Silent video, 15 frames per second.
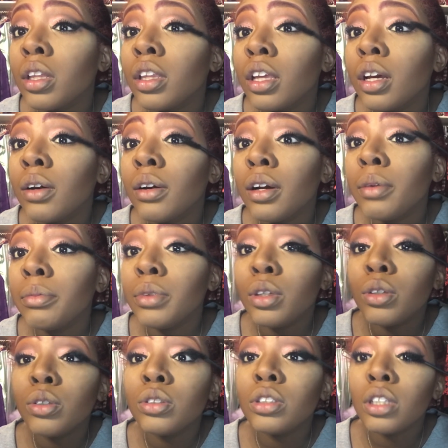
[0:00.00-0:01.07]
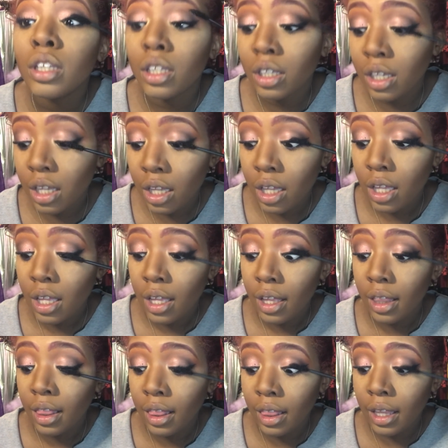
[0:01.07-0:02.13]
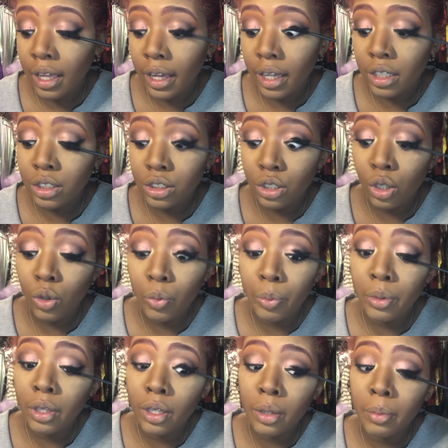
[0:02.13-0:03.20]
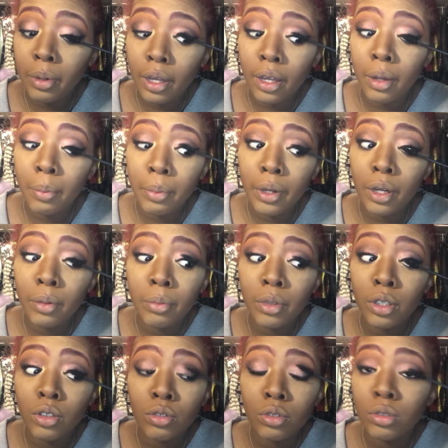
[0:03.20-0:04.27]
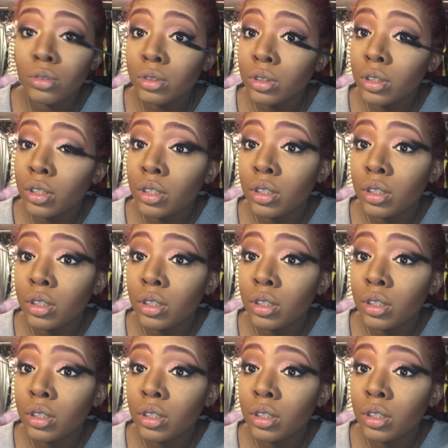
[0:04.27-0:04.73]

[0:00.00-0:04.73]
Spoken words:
Now I'm using Lashtopia by Bare Minerals.